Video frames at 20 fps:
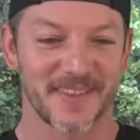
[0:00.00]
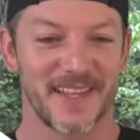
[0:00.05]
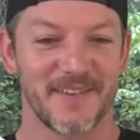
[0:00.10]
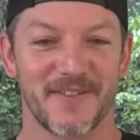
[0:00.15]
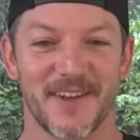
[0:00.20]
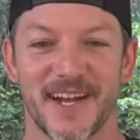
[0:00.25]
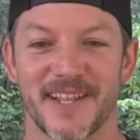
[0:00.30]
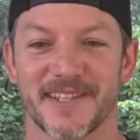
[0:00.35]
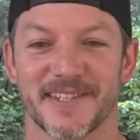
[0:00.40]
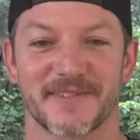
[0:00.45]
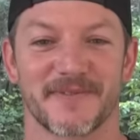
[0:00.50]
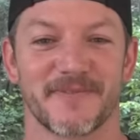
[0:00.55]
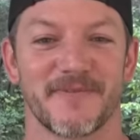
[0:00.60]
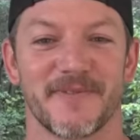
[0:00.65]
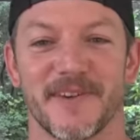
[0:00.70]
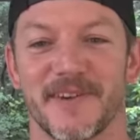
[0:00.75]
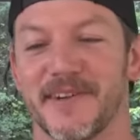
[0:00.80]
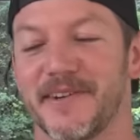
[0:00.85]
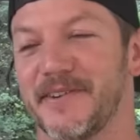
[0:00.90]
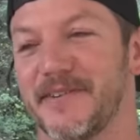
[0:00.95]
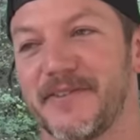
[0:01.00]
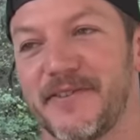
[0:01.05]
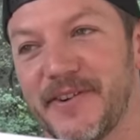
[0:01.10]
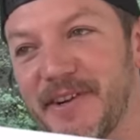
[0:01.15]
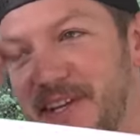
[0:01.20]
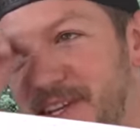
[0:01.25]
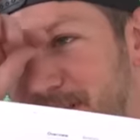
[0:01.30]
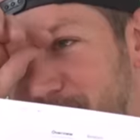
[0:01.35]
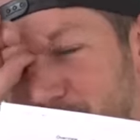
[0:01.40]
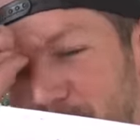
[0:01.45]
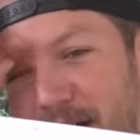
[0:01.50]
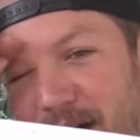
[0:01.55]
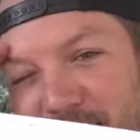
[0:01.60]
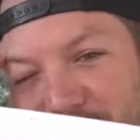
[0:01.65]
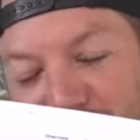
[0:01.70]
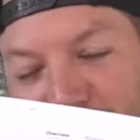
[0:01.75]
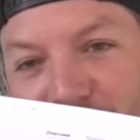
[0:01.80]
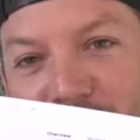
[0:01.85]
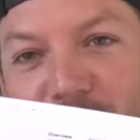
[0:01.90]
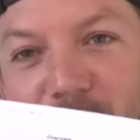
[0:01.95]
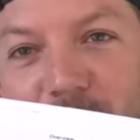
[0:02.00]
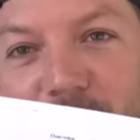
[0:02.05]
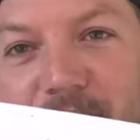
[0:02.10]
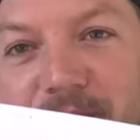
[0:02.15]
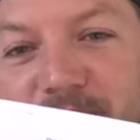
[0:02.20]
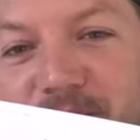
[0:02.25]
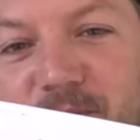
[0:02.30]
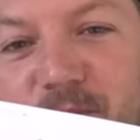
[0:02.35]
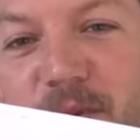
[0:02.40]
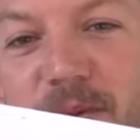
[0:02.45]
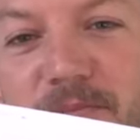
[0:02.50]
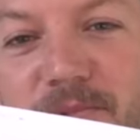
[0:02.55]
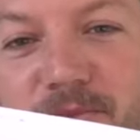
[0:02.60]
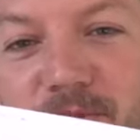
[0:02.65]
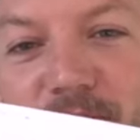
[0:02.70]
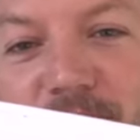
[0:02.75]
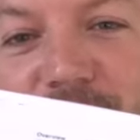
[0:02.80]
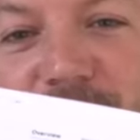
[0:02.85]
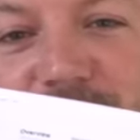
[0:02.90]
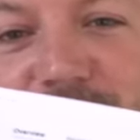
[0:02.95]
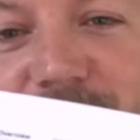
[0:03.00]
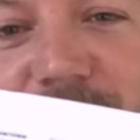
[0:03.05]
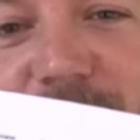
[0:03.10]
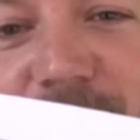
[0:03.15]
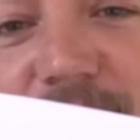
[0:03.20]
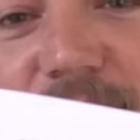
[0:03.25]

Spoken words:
they've got this freaking model wearing his swim trunks